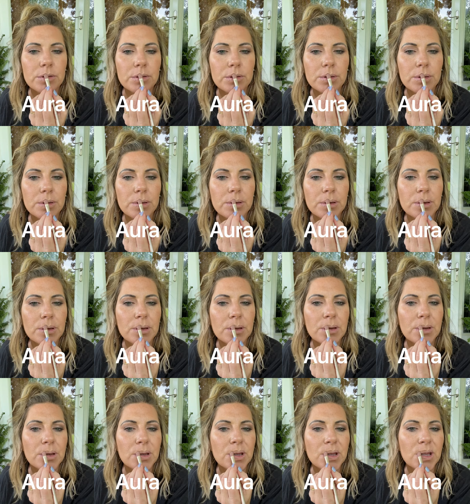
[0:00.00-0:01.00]

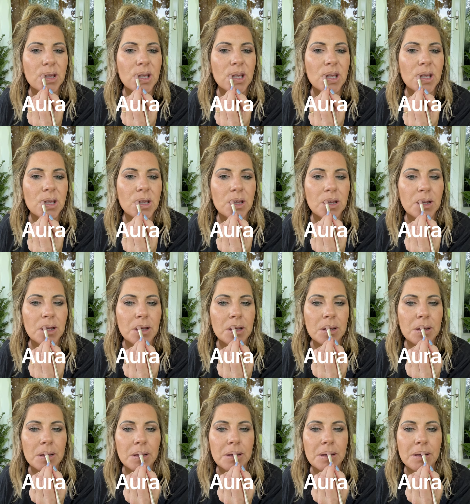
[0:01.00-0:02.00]

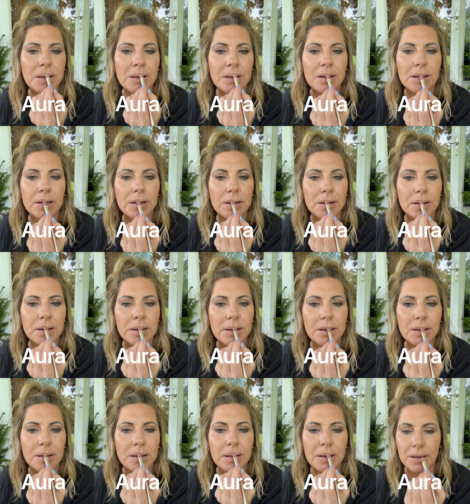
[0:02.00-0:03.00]

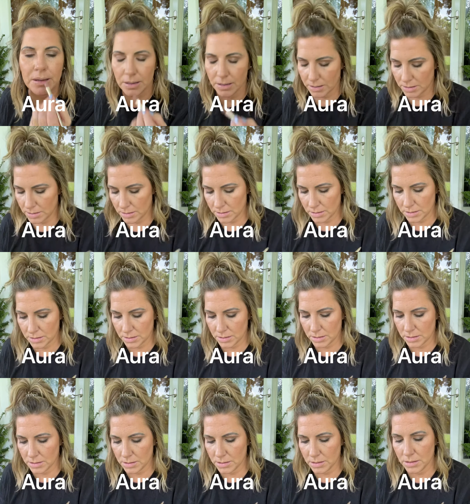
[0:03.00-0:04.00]

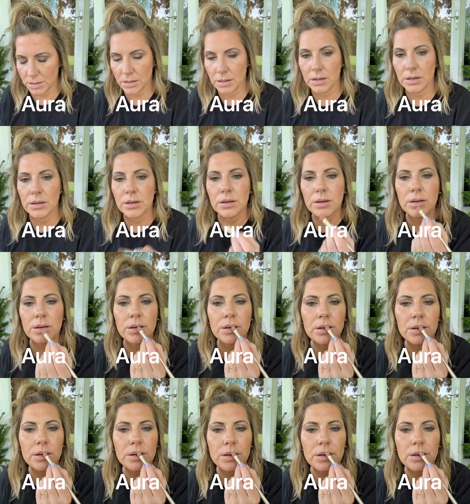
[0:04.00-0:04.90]
Nobody speaks.